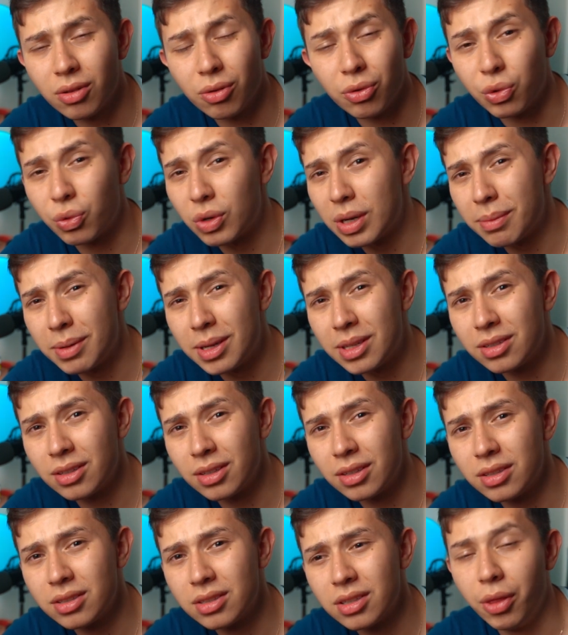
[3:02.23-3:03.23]
or 3
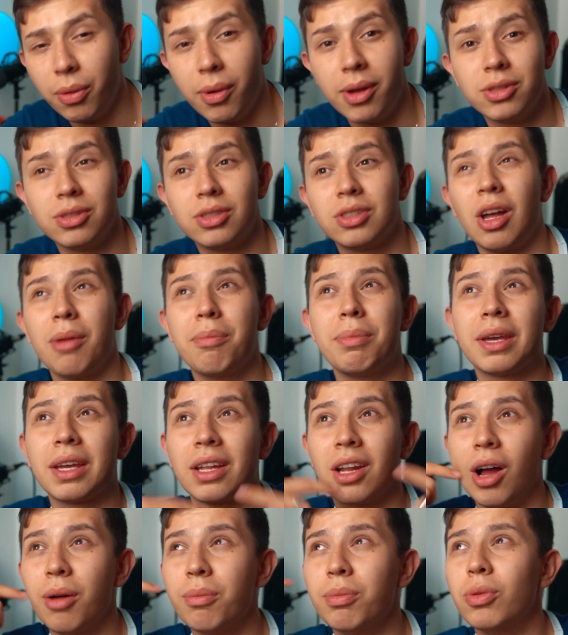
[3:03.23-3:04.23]
meters. Otherwise, you start
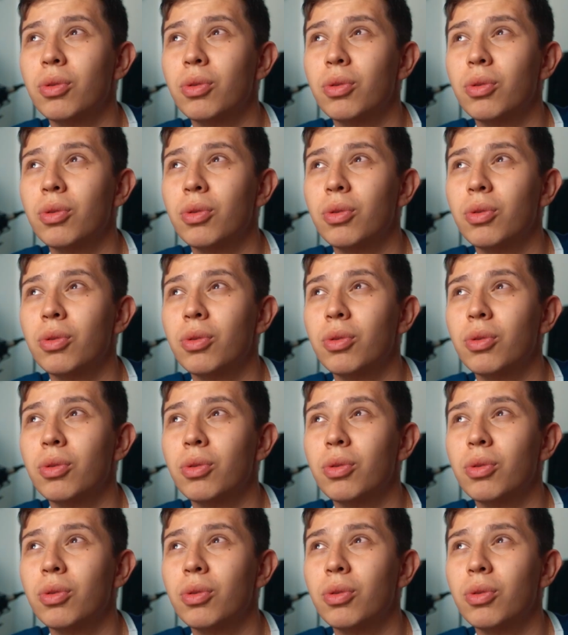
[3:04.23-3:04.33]
picking up